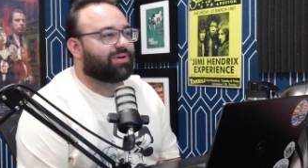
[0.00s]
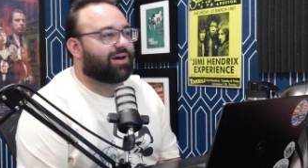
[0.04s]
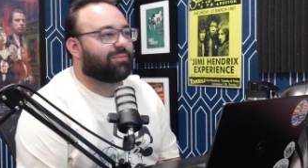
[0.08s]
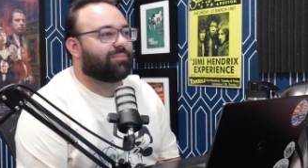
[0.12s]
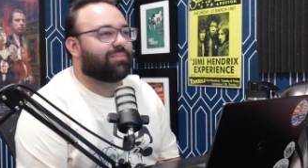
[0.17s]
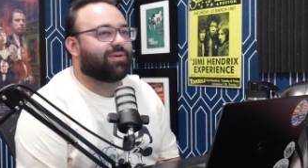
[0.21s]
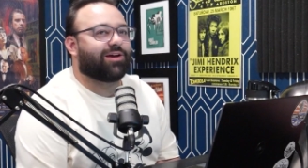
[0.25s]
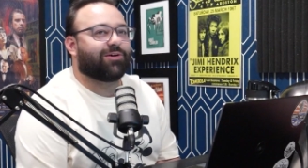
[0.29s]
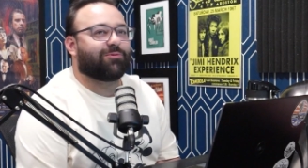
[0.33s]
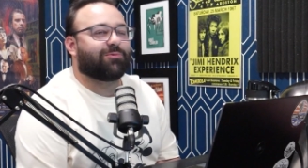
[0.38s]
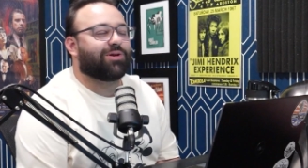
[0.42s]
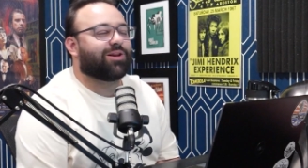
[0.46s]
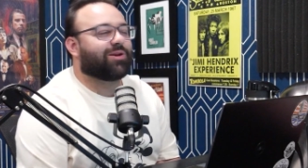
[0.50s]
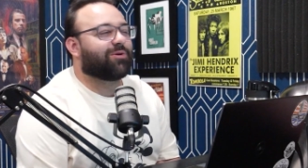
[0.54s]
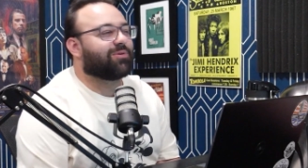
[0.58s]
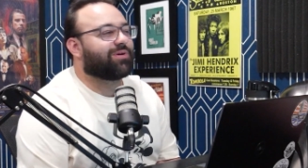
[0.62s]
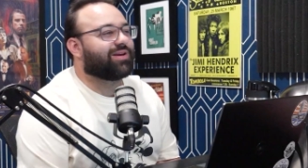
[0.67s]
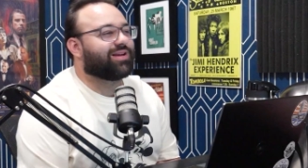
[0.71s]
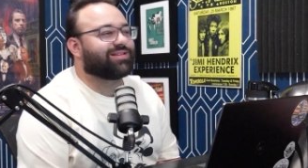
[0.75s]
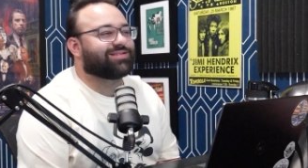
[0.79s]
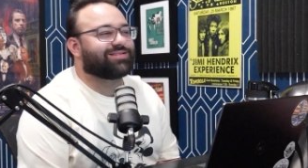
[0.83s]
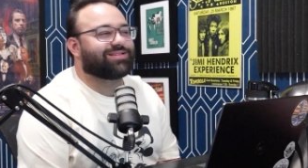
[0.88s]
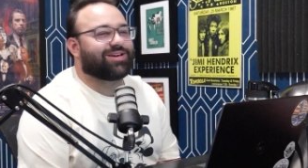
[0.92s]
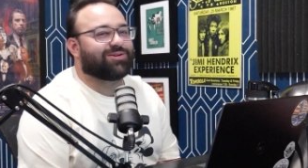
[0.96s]
I'm like, we don't
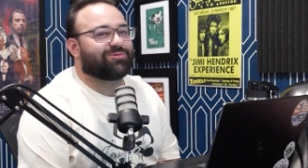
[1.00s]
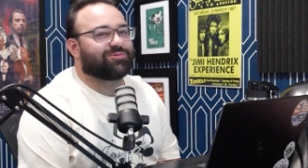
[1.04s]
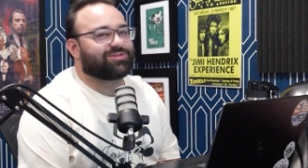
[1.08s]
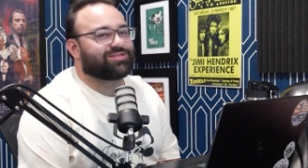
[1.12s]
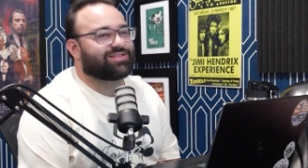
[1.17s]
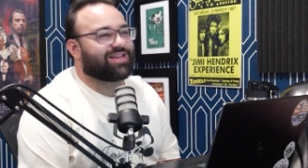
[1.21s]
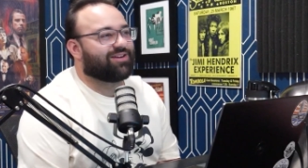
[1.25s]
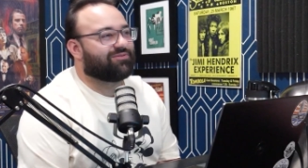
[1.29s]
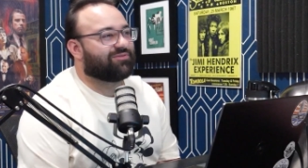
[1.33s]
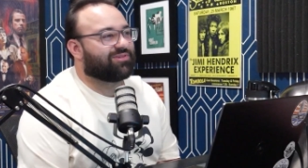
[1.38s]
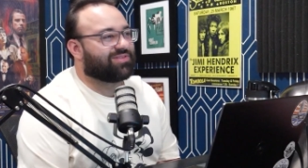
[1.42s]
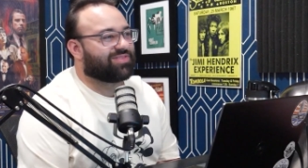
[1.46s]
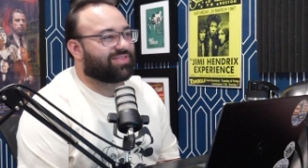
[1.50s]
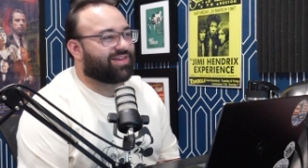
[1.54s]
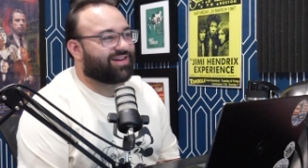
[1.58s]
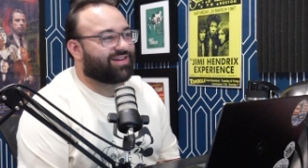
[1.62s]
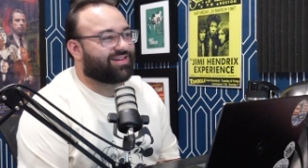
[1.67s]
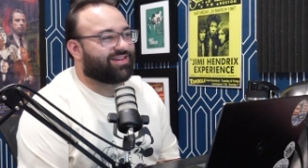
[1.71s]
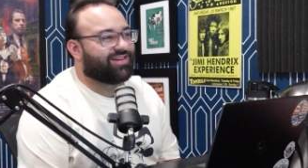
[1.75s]
need sequels to everything.